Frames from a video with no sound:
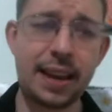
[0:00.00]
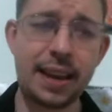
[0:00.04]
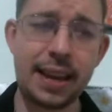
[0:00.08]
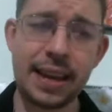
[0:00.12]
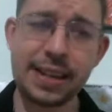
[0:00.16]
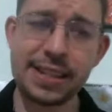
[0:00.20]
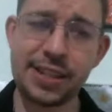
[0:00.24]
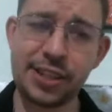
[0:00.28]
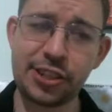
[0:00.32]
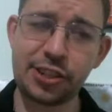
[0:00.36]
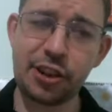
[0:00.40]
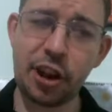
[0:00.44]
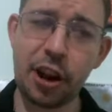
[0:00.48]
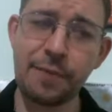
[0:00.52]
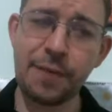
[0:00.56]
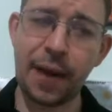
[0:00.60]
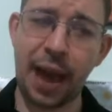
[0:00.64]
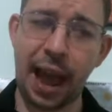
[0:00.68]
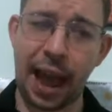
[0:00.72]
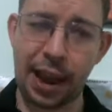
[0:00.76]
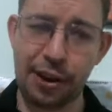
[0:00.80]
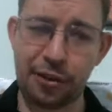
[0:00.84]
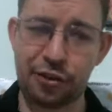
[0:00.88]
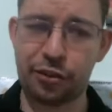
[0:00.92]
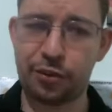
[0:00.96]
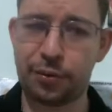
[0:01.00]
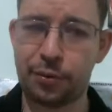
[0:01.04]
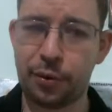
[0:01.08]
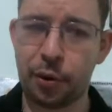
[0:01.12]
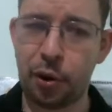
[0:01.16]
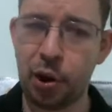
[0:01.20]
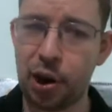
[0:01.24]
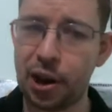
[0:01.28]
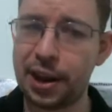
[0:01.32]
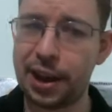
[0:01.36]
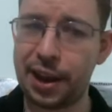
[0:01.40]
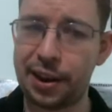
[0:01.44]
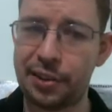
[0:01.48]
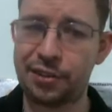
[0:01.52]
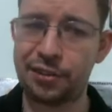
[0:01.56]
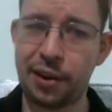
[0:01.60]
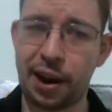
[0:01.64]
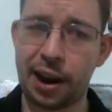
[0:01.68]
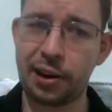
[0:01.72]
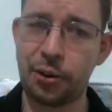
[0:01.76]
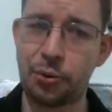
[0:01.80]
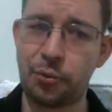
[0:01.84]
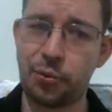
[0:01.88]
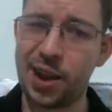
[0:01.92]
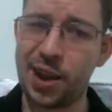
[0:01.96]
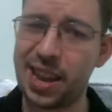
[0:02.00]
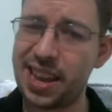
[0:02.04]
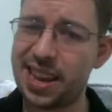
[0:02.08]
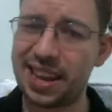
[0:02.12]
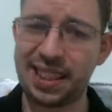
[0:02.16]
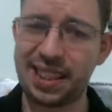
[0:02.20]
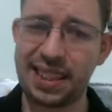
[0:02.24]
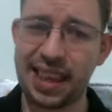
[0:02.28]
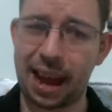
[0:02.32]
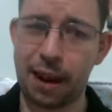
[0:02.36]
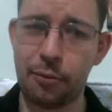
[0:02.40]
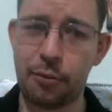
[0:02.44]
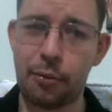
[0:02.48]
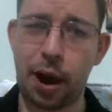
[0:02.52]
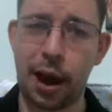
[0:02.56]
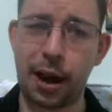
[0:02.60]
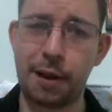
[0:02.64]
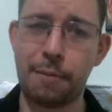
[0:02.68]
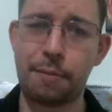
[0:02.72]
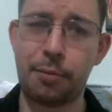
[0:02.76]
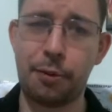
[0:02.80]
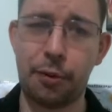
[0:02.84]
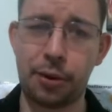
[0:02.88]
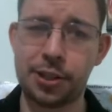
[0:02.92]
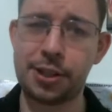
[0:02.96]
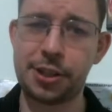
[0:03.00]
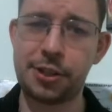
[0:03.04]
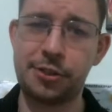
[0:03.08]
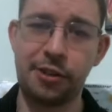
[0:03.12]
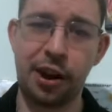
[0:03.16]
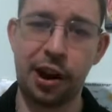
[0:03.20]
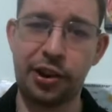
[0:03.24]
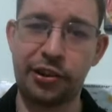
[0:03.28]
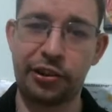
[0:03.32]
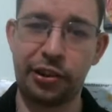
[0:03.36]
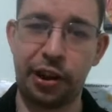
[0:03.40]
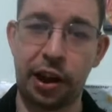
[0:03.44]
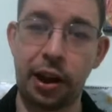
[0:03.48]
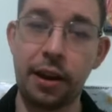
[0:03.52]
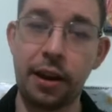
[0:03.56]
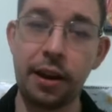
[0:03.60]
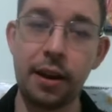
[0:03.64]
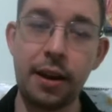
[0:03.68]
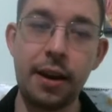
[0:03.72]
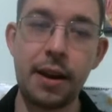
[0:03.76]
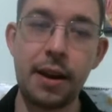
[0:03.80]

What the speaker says: is to go for h4 and try to weaken that white pawn structure.